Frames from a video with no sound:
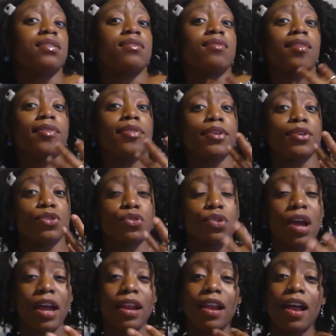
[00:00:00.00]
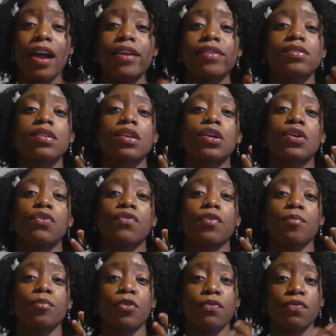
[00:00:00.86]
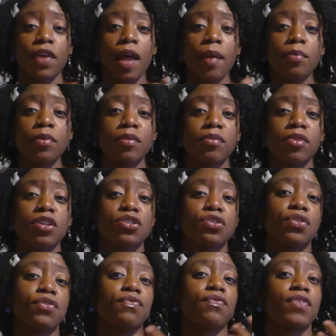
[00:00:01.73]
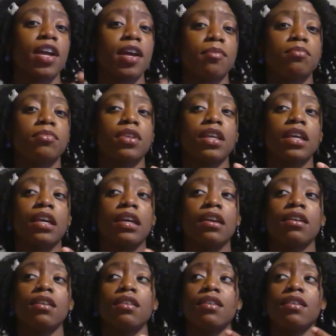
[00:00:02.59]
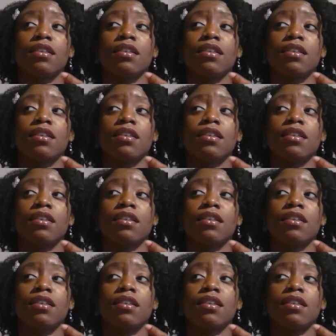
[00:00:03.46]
that they try to isolate you from your family because your family